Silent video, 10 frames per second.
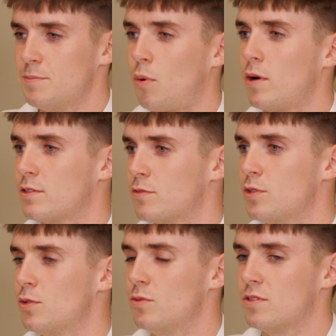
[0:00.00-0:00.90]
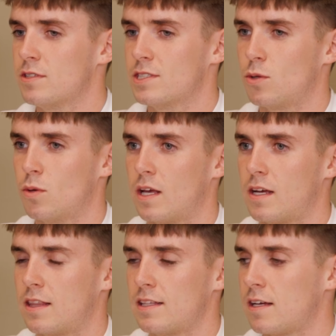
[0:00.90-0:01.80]
point of view. So, like,
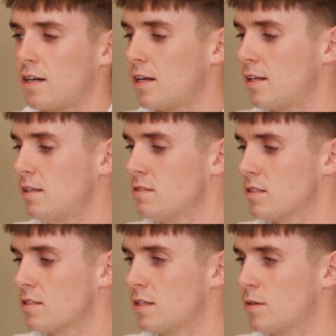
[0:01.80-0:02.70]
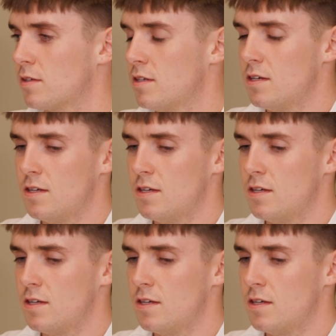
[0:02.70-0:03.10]
I think that kind of leads into the